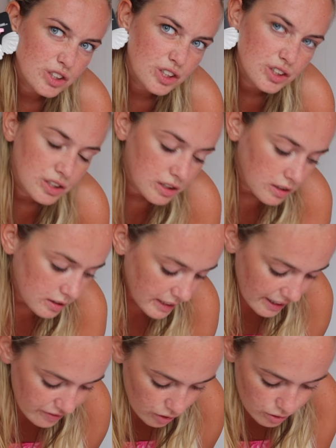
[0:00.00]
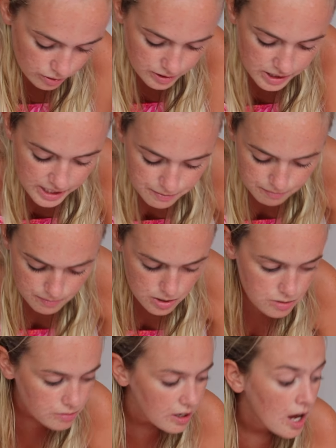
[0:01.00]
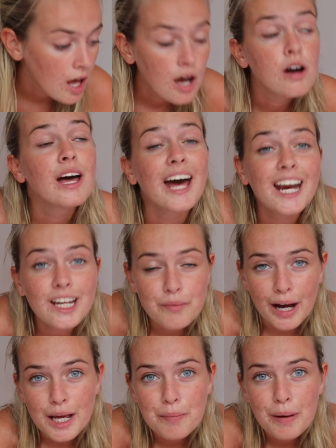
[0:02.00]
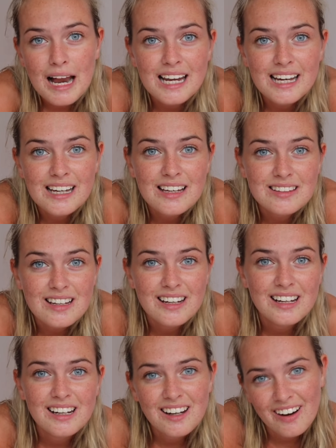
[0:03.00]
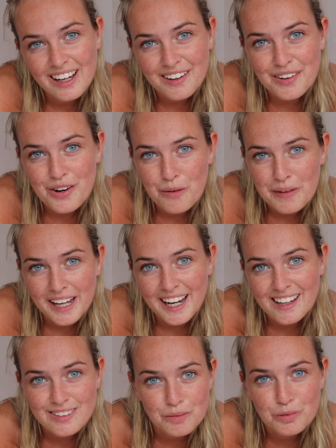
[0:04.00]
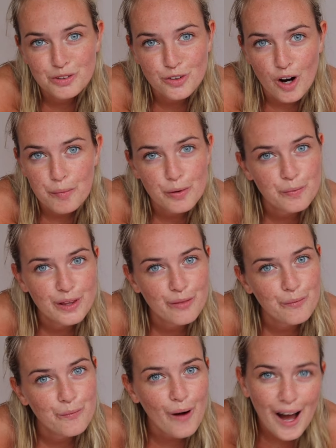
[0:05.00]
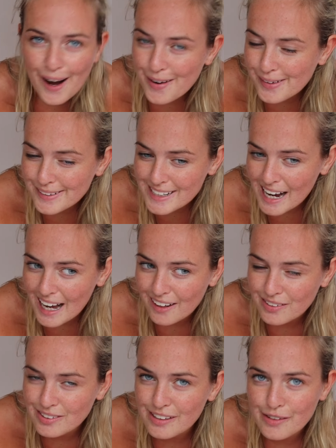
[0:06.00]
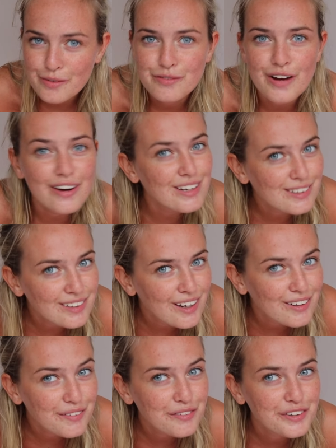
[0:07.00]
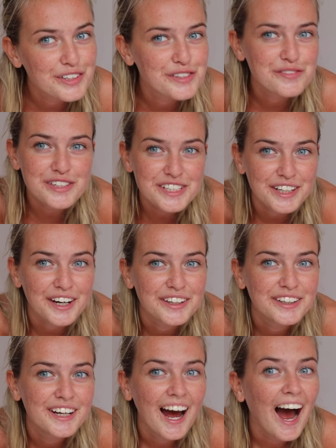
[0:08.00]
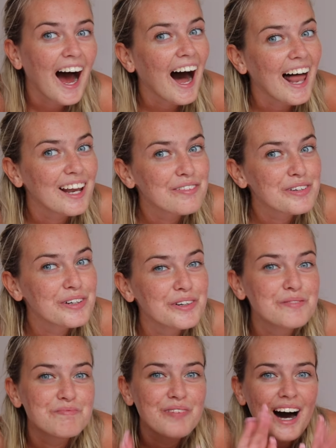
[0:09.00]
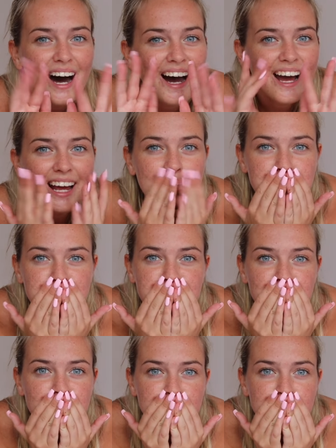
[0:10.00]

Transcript: on. Get in the holiday mood. Anyway, please like, comment and subscribe. It will mean the world. And I'll see you all very soon for a new video. I love you all. Bye.